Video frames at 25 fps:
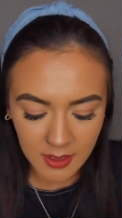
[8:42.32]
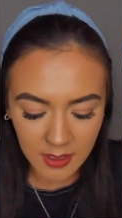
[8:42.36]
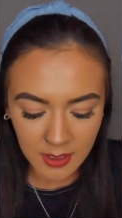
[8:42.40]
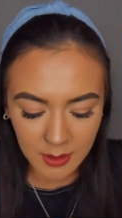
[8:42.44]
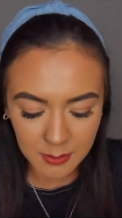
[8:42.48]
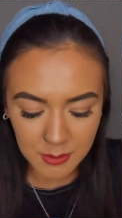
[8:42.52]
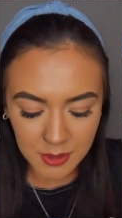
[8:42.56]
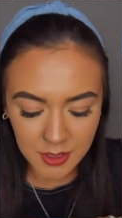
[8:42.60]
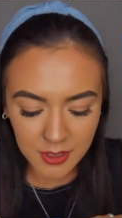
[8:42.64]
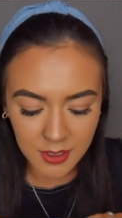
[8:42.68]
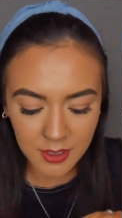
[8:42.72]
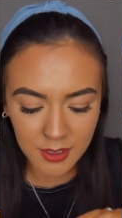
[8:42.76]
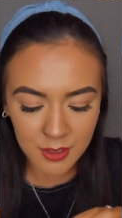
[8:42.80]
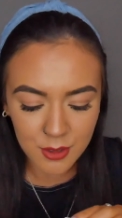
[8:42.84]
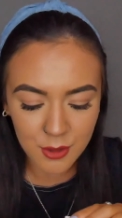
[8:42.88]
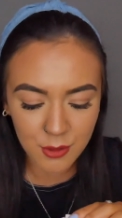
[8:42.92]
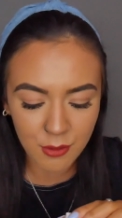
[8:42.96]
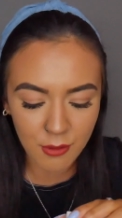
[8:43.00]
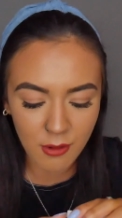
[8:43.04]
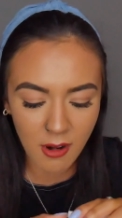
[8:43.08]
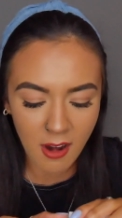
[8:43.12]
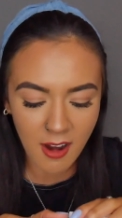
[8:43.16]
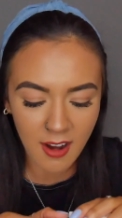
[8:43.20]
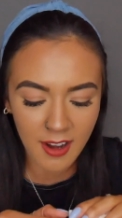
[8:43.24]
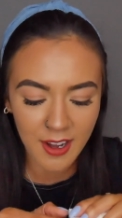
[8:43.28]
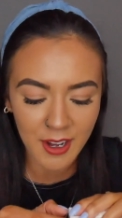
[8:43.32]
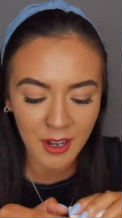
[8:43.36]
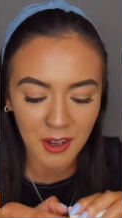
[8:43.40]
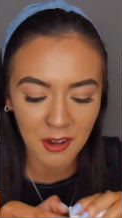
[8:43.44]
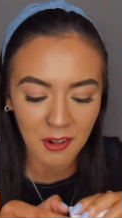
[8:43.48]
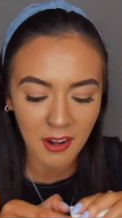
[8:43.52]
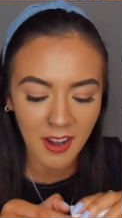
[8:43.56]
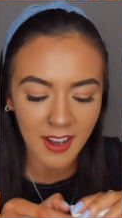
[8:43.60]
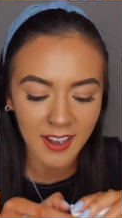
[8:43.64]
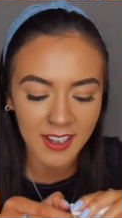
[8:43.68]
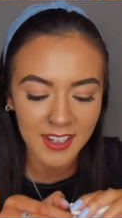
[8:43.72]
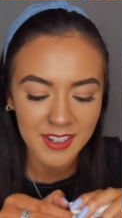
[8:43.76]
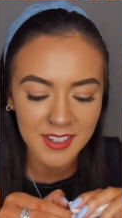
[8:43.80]
I'm just gonna try and
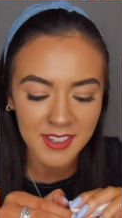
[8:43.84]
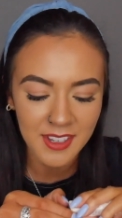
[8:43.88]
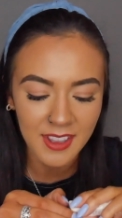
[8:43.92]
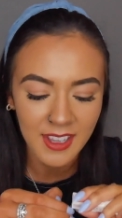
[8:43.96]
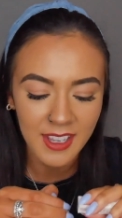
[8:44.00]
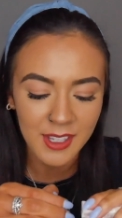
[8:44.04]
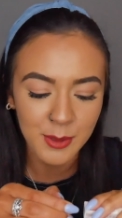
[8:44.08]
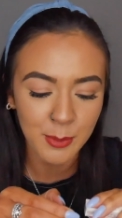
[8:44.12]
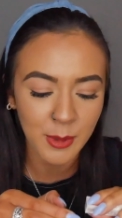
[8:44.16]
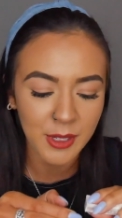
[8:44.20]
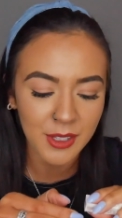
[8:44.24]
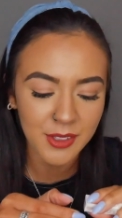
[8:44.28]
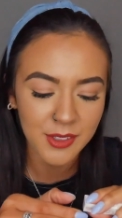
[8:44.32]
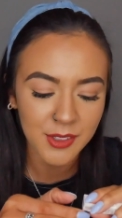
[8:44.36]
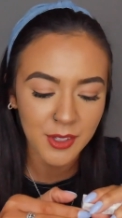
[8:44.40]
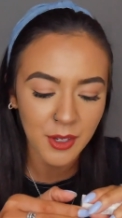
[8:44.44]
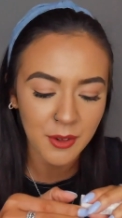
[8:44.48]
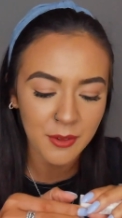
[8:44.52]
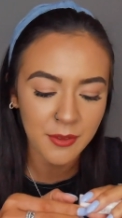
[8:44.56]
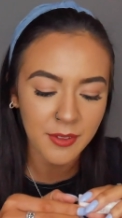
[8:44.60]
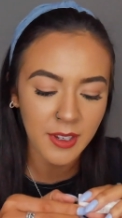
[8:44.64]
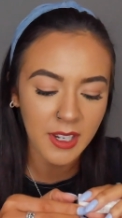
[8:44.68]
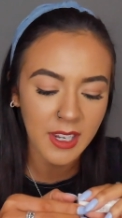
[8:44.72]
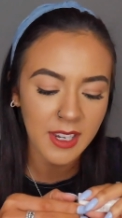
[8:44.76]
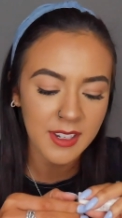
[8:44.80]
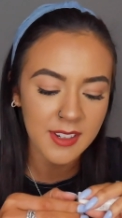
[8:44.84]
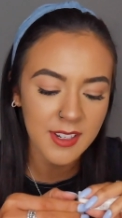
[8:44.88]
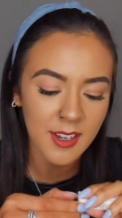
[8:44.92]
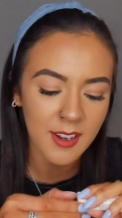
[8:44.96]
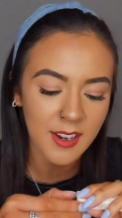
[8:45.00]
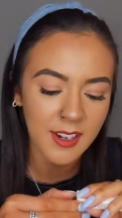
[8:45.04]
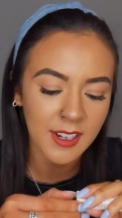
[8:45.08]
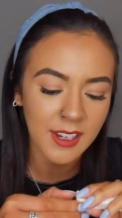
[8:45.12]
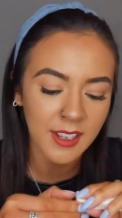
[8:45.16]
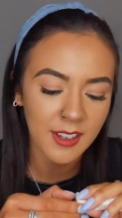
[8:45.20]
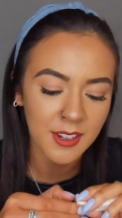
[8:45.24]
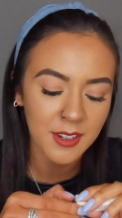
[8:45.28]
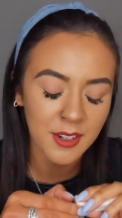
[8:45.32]
crack into this, but it's so fucking
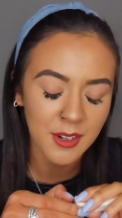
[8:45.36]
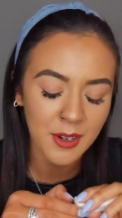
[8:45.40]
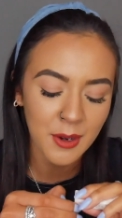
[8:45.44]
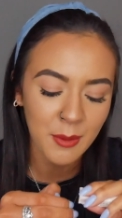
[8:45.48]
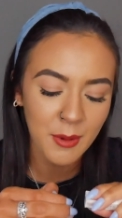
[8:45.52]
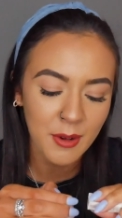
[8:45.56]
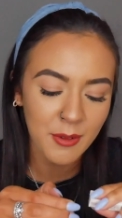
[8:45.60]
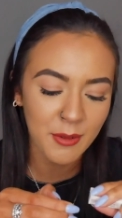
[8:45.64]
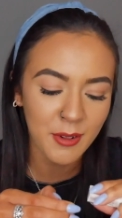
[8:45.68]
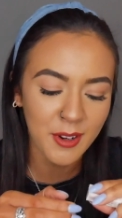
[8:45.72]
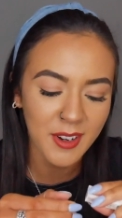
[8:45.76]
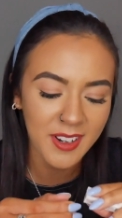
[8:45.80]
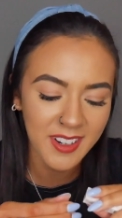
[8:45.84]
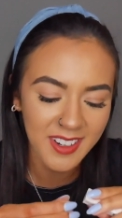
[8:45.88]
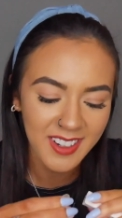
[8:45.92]
tiny. I don't know whether